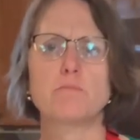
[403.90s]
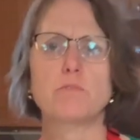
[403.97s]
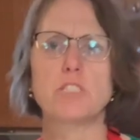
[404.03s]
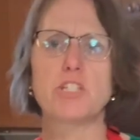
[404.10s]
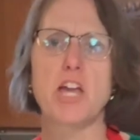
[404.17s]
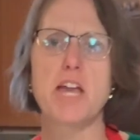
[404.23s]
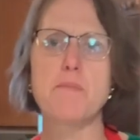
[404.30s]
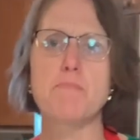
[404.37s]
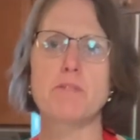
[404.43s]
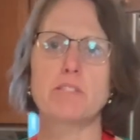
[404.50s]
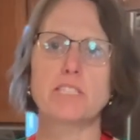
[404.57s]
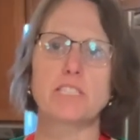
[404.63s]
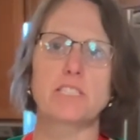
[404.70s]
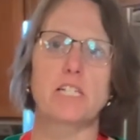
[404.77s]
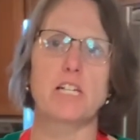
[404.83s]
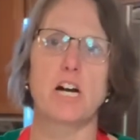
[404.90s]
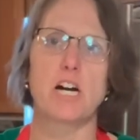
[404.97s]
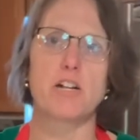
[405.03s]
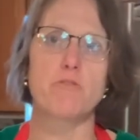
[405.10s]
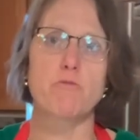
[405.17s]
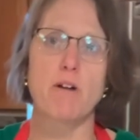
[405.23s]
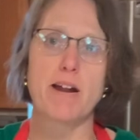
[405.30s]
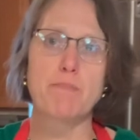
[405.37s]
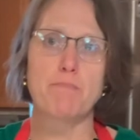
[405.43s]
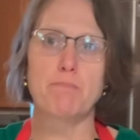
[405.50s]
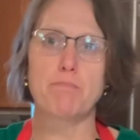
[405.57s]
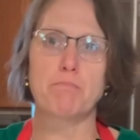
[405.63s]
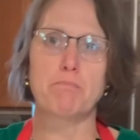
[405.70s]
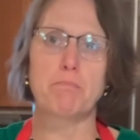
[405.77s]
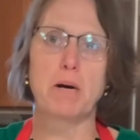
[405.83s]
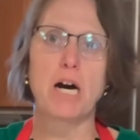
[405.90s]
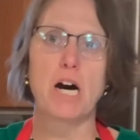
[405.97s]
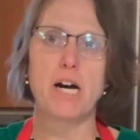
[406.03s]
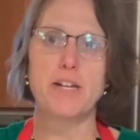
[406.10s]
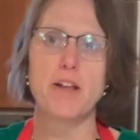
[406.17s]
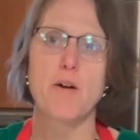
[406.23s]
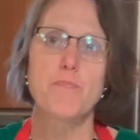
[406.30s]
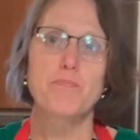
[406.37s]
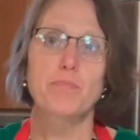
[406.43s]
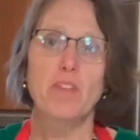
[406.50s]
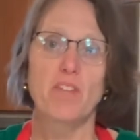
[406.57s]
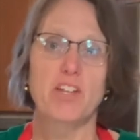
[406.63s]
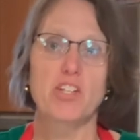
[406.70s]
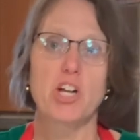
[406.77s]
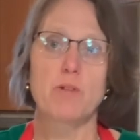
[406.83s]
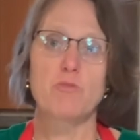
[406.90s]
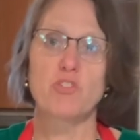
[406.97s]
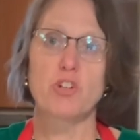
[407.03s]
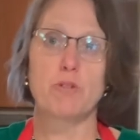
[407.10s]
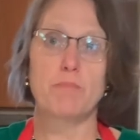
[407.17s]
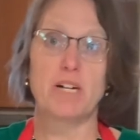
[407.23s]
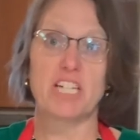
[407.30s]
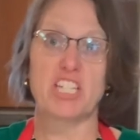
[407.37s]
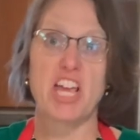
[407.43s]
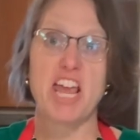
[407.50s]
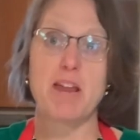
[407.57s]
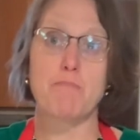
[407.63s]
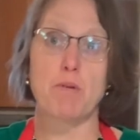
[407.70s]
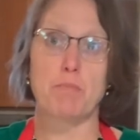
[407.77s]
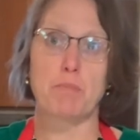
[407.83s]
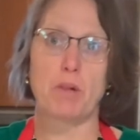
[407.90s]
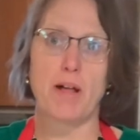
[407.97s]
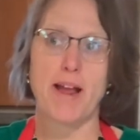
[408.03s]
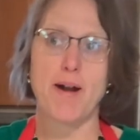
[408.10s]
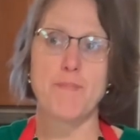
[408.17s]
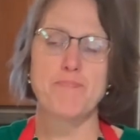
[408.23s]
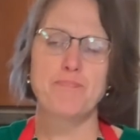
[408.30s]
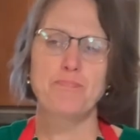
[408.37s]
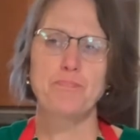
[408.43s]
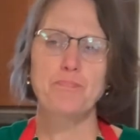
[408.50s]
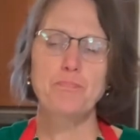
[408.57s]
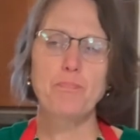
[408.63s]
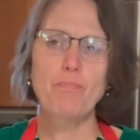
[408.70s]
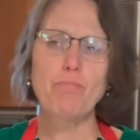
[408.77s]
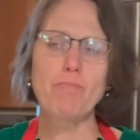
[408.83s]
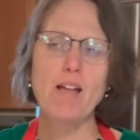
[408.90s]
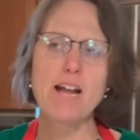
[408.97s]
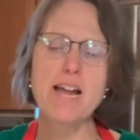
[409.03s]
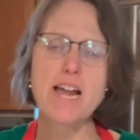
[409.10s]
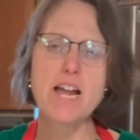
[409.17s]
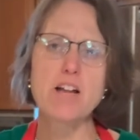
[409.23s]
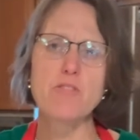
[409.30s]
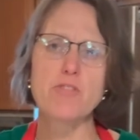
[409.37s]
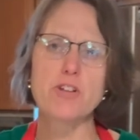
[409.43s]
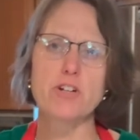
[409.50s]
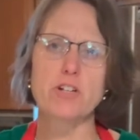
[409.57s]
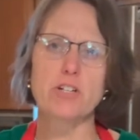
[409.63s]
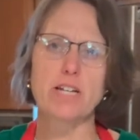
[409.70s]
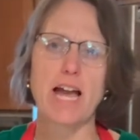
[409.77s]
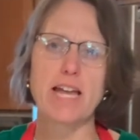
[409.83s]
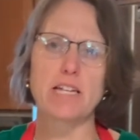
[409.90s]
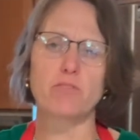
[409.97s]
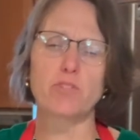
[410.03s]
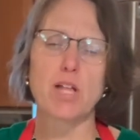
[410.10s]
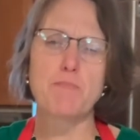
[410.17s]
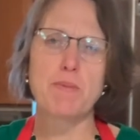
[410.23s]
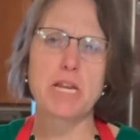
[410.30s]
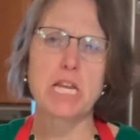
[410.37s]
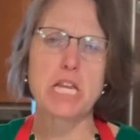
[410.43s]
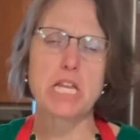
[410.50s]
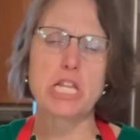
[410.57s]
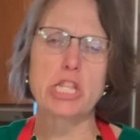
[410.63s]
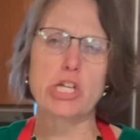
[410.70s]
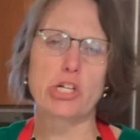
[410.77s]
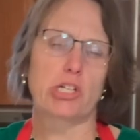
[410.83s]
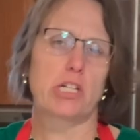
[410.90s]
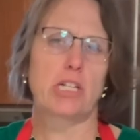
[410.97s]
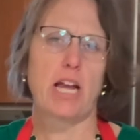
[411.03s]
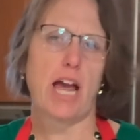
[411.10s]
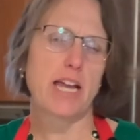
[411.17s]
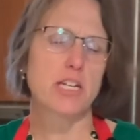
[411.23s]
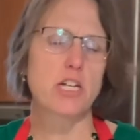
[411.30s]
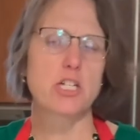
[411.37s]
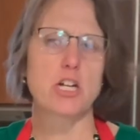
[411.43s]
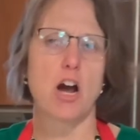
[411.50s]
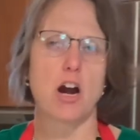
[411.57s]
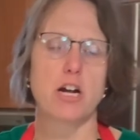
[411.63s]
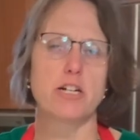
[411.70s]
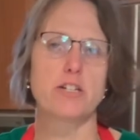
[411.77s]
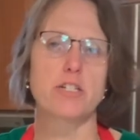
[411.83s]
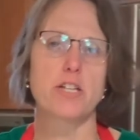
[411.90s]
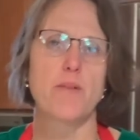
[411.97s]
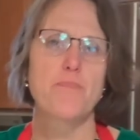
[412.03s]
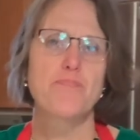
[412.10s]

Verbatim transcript: A caper is an unripe bud that comes from a caper plant, and they're kind of lemony, they're kind of tart.